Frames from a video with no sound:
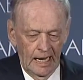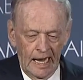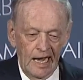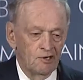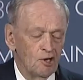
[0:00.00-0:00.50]

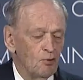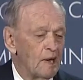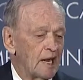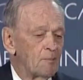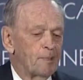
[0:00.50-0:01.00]
And you know,
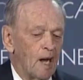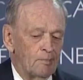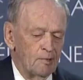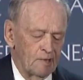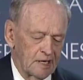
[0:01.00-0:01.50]
we had a
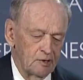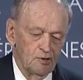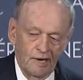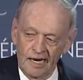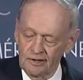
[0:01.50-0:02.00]
problem with the
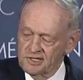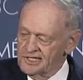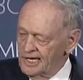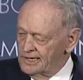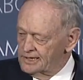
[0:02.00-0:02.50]
United
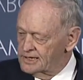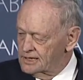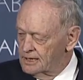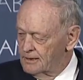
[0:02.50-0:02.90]
States.